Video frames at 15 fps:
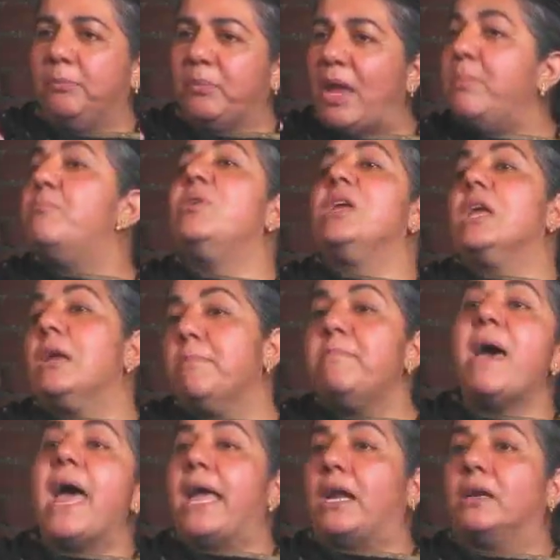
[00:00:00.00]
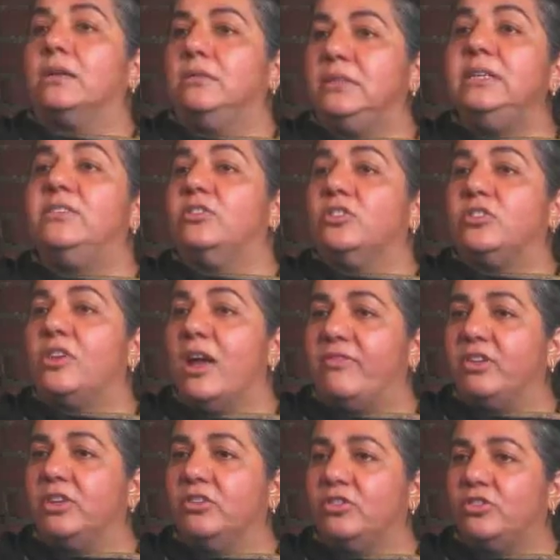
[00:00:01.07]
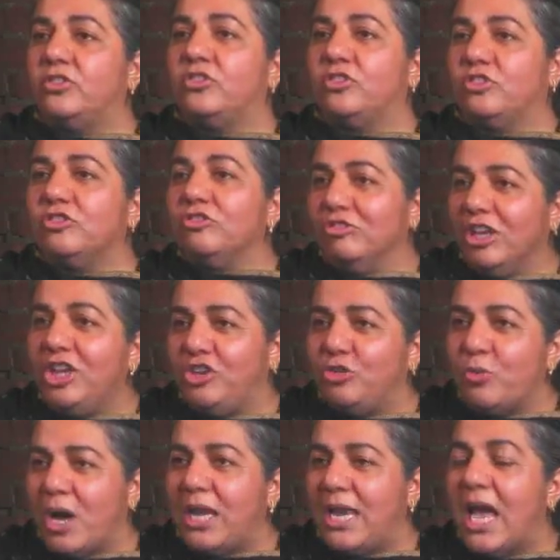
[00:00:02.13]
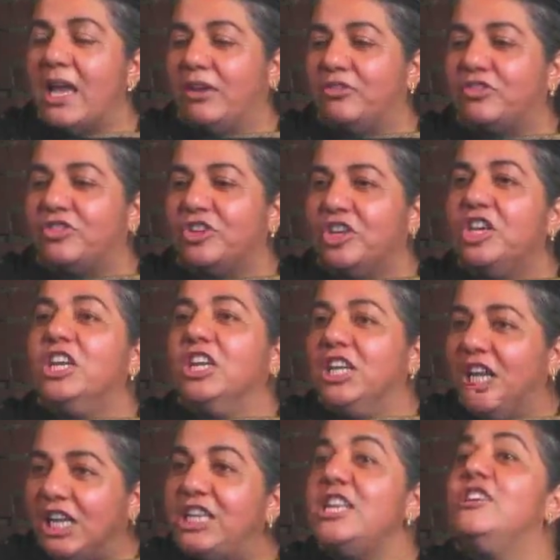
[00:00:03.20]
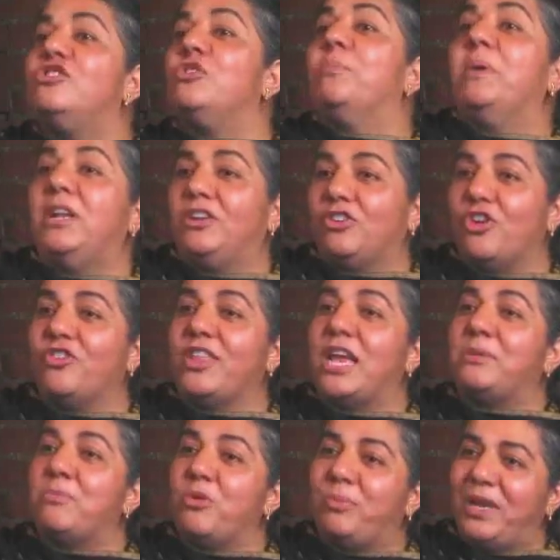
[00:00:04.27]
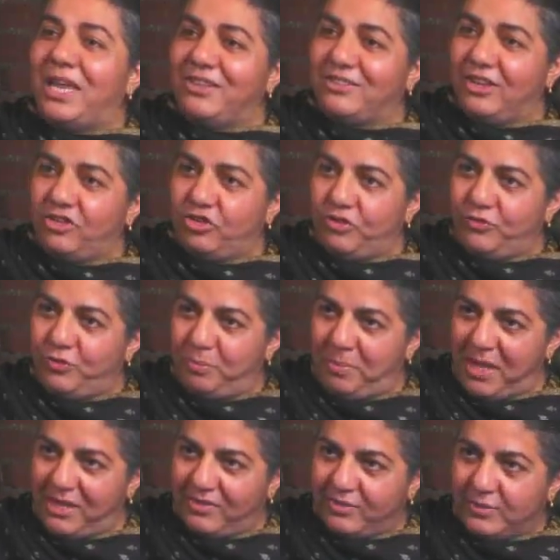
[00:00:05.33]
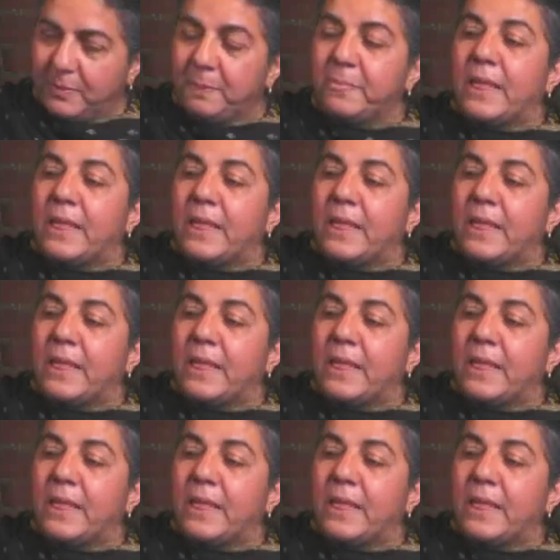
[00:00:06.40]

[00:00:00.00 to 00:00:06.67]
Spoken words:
and bringing back decent governance into our lives, it needs to build on that mobilization for peace.